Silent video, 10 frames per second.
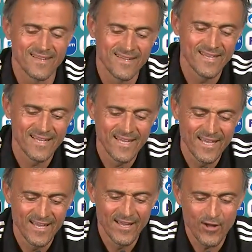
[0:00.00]
And
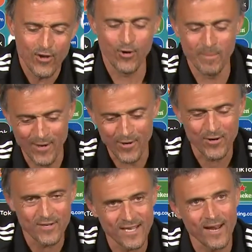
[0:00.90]
will it be
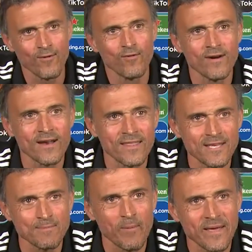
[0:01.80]
nice to see Daniele
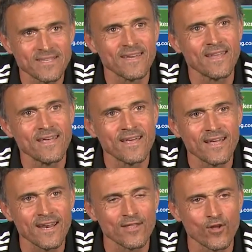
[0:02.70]
De Rossi
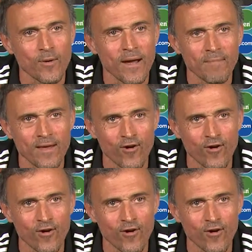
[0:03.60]
tomorrow night?